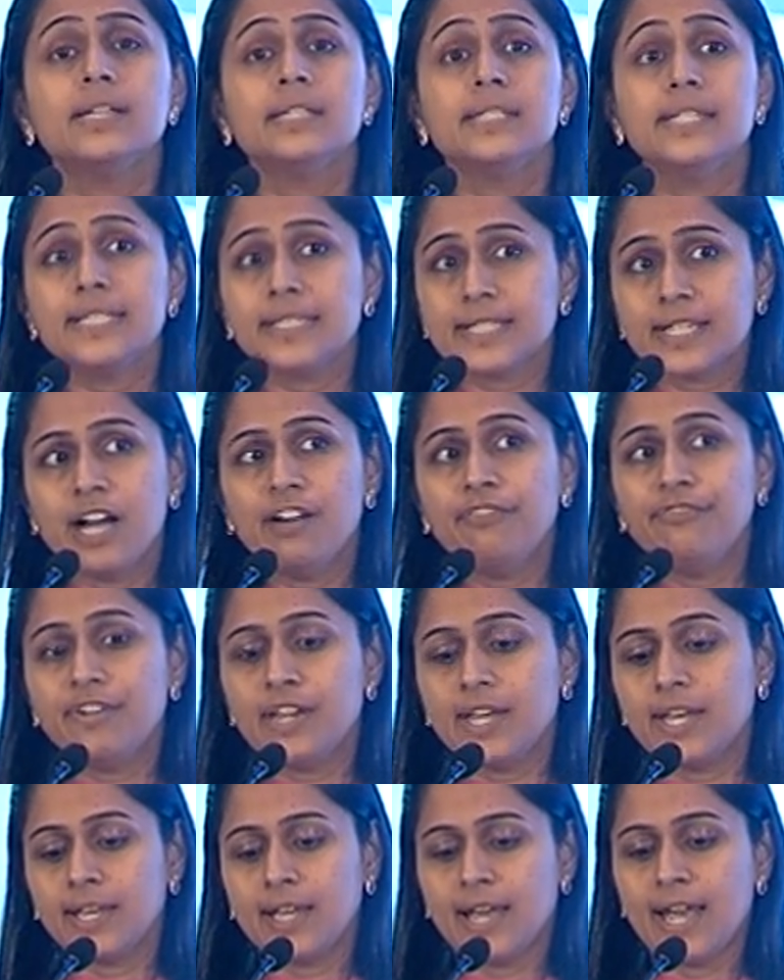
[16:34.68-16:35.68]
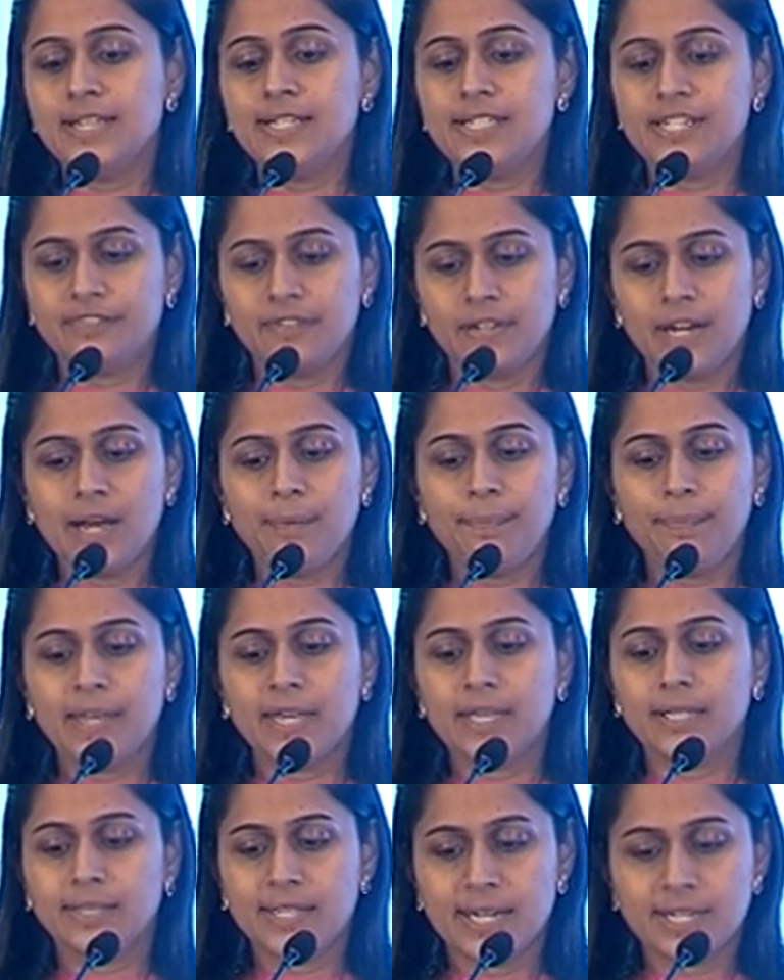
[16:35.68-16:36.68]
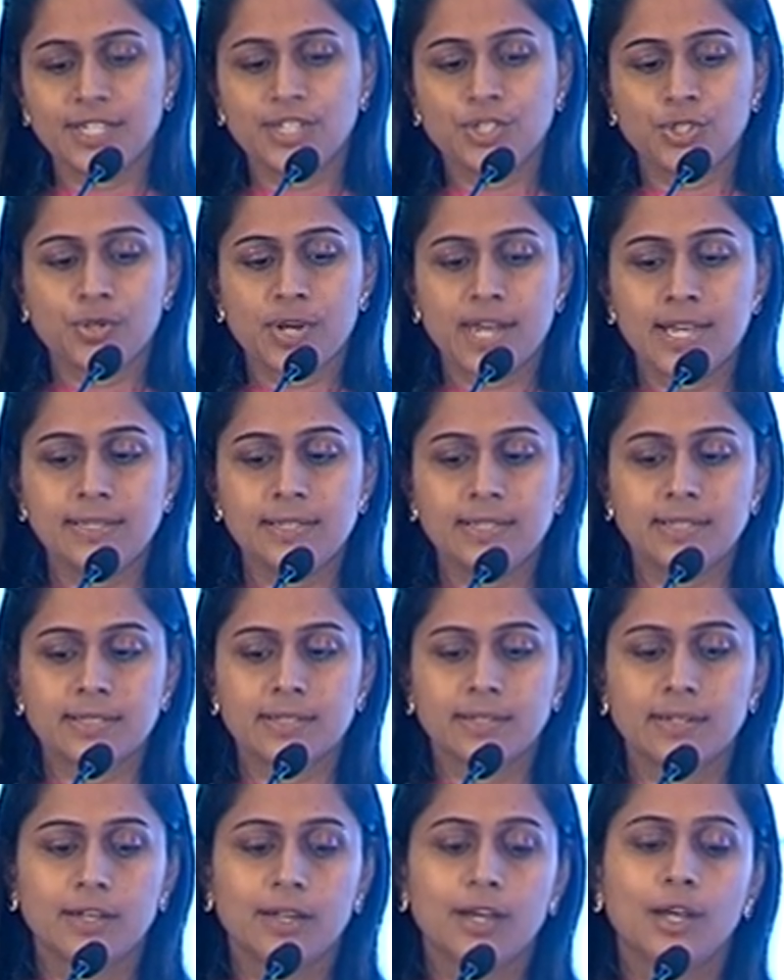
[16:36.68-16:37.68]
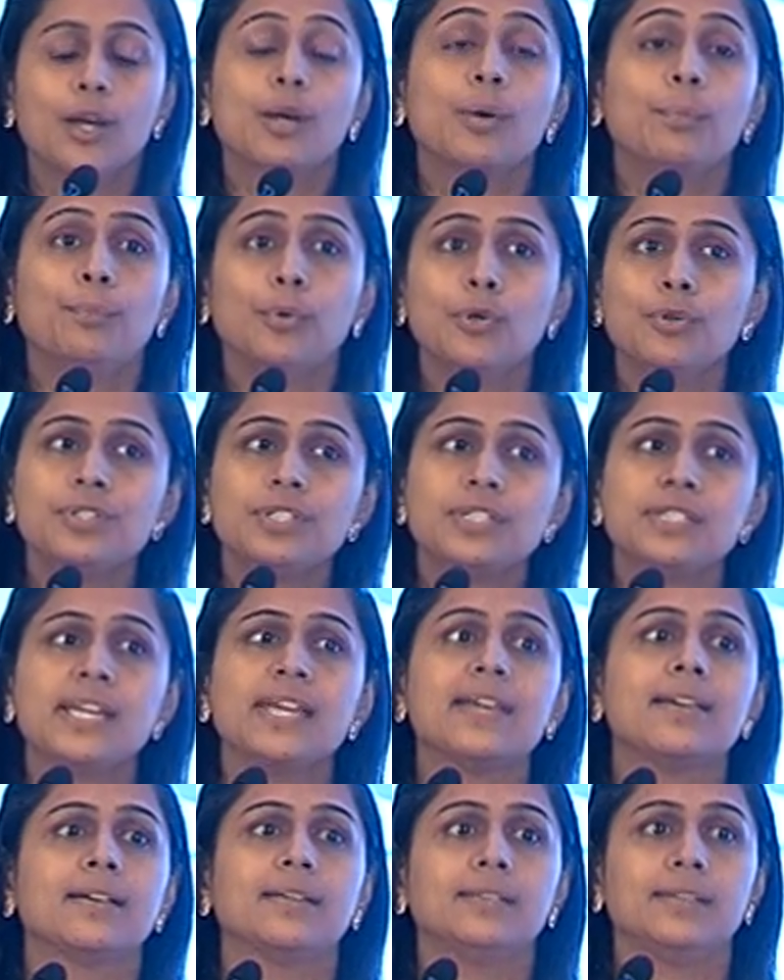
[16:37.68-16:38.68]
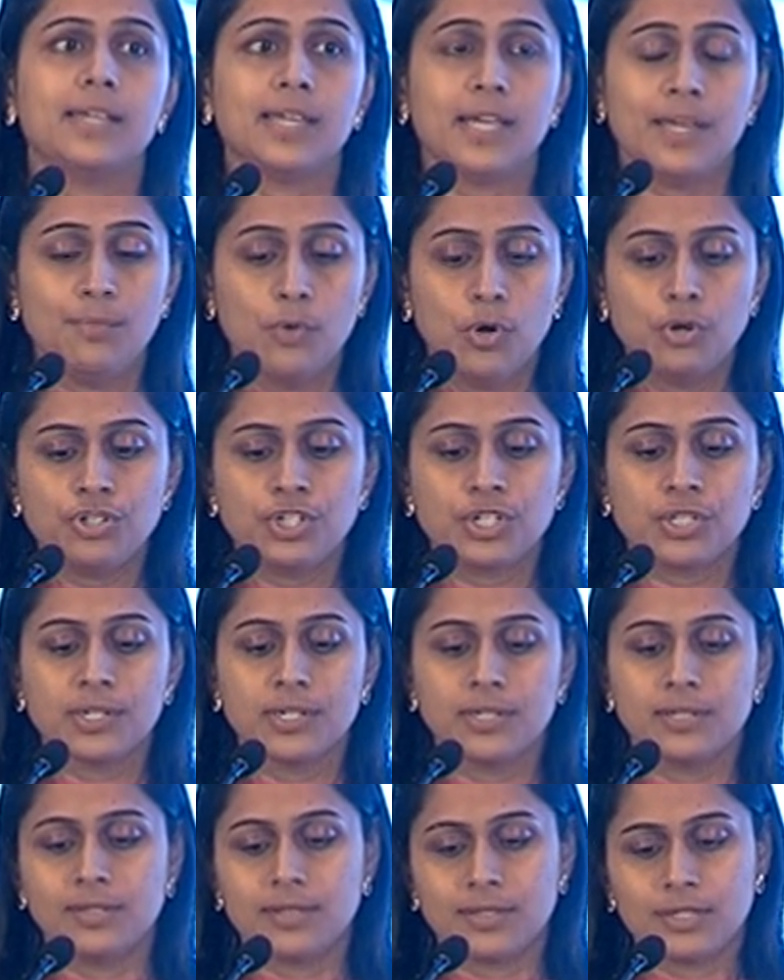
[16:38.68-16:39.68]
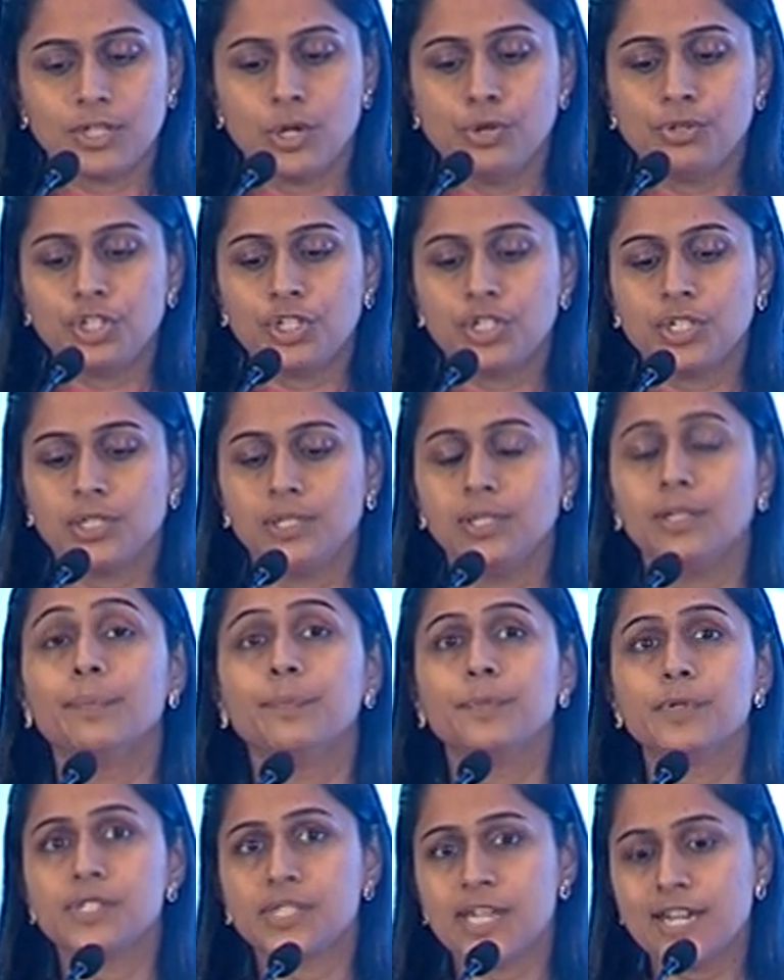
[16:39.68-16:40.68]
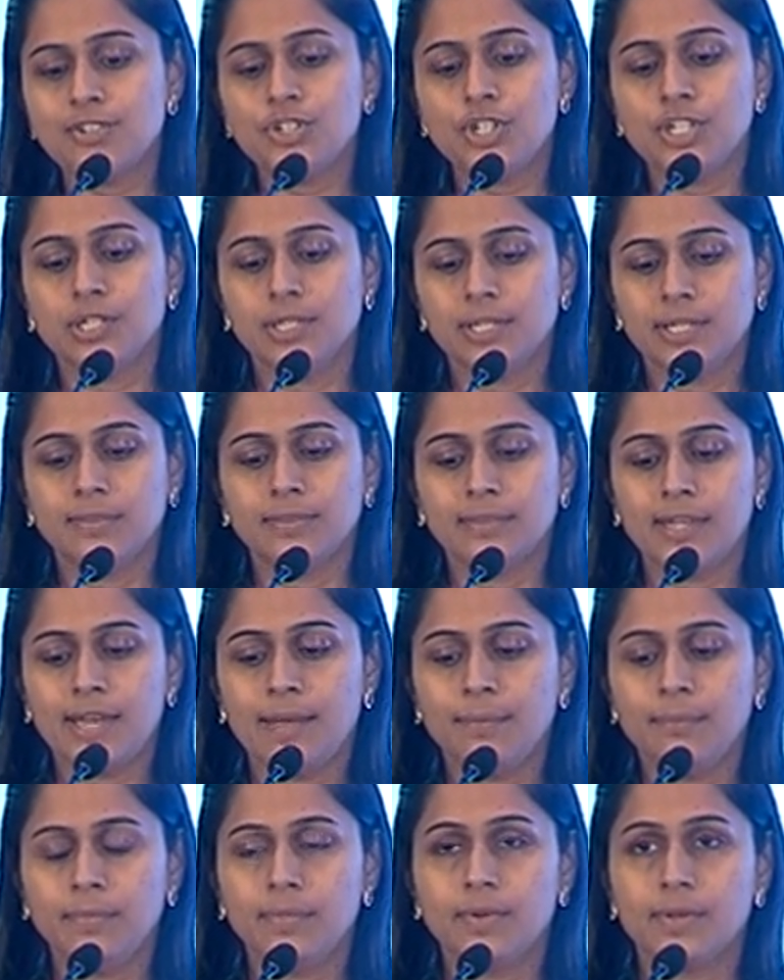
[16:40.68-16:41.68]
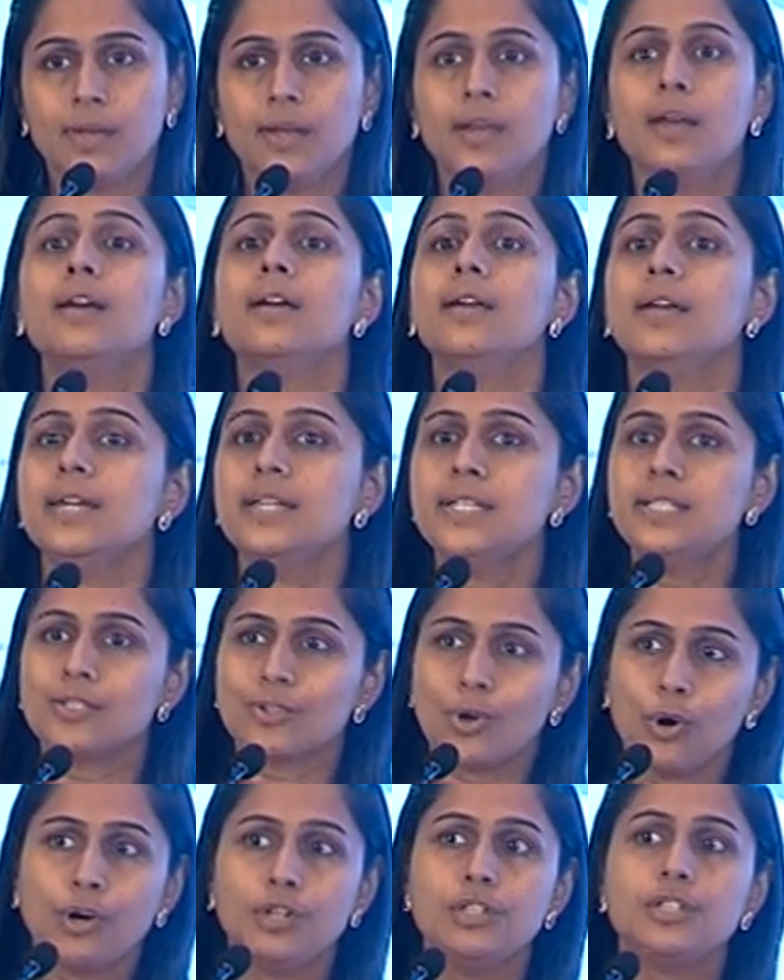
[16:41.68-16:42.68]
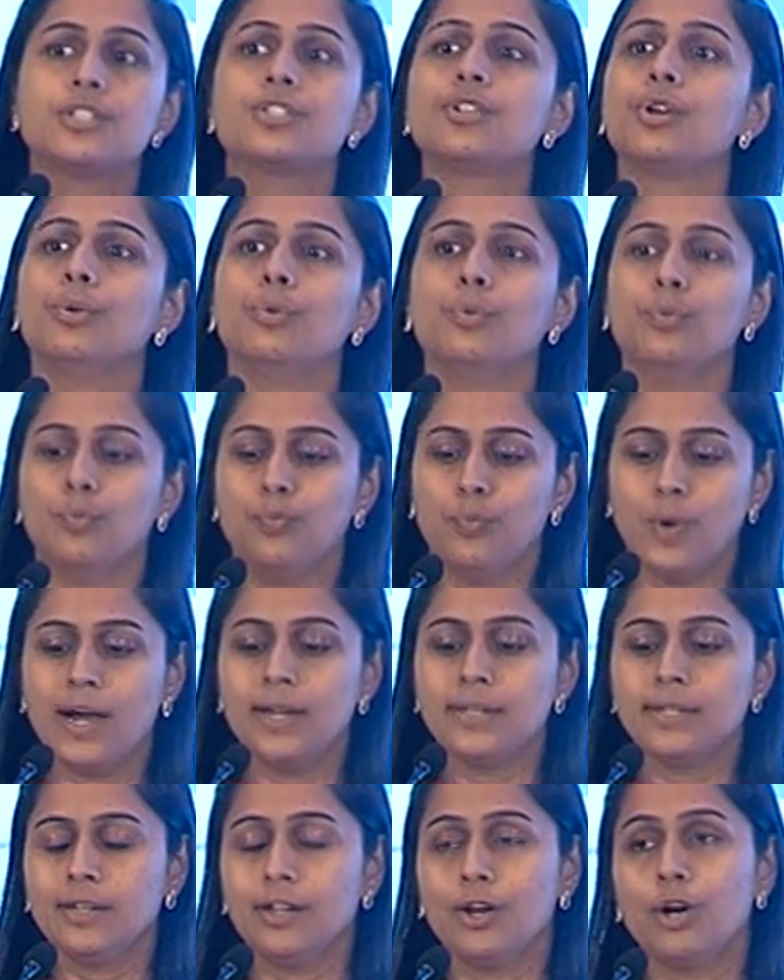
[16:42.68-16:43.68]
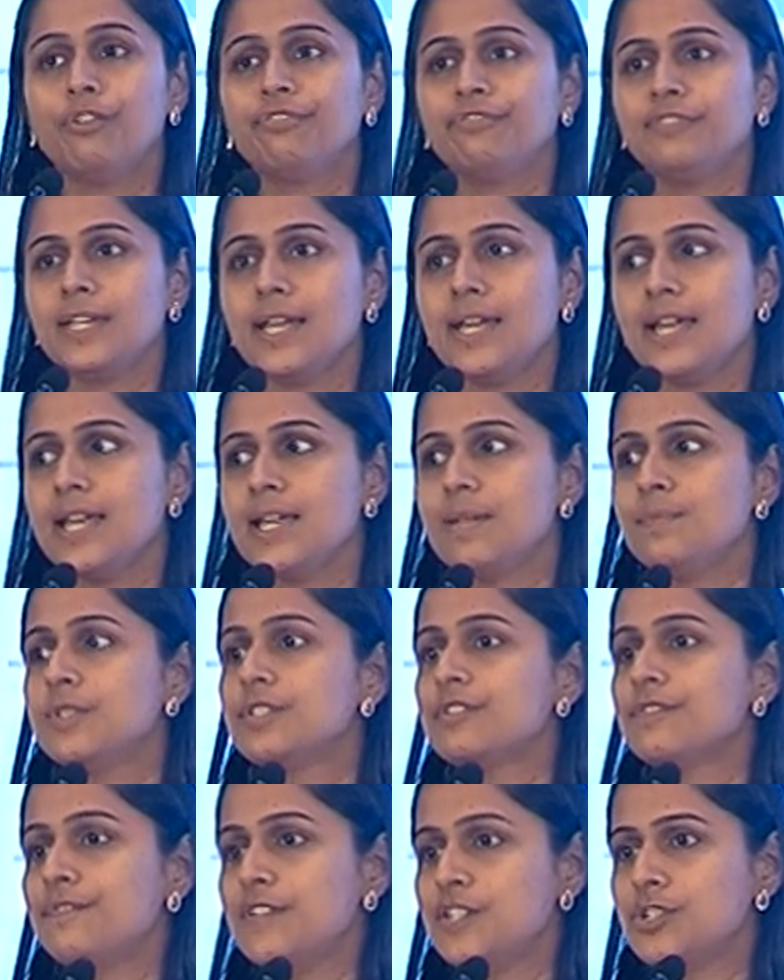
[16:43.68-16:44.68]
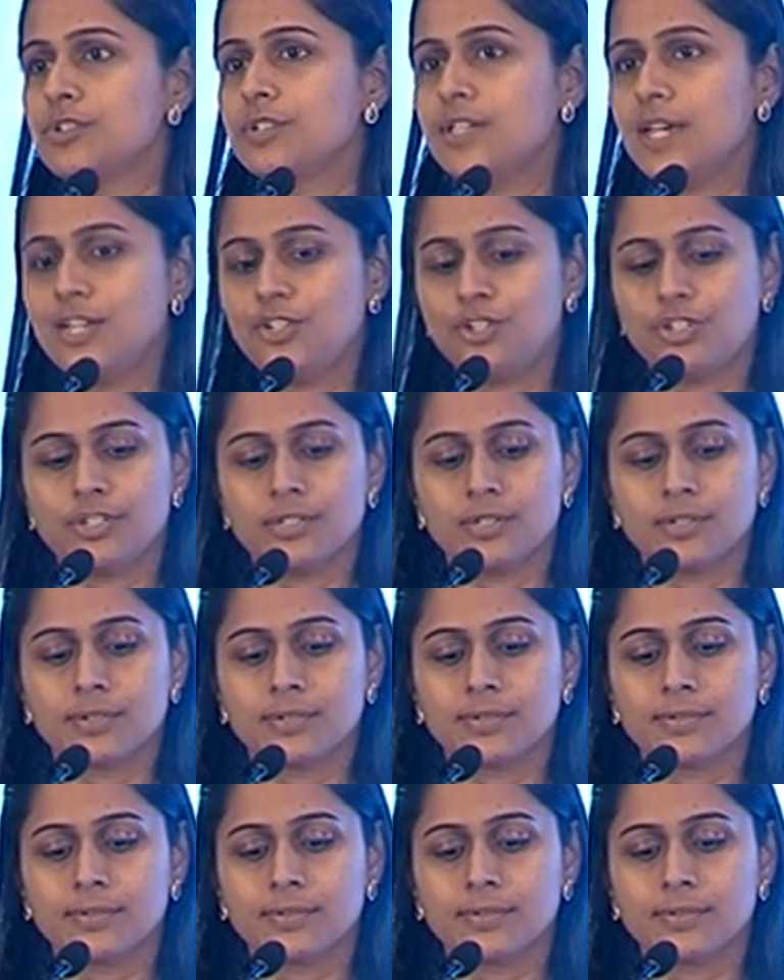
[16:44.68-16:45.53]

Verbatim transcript: Discovering and developing their strengths, boosting the emotional, social potential in them is also one of the aims of education.